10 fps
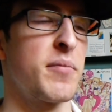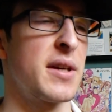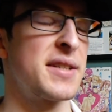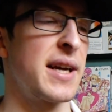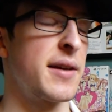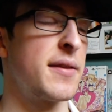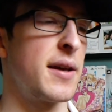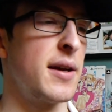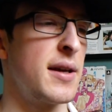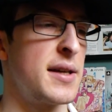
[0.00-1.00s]
Second
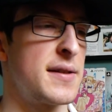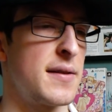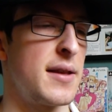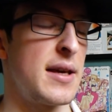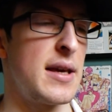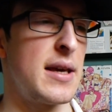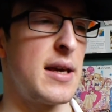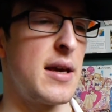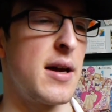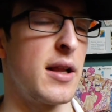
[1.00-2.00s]
thing is
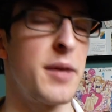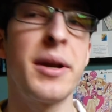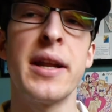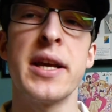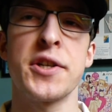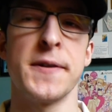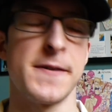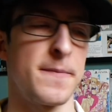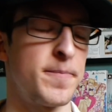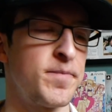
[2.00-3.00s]
the limited editions.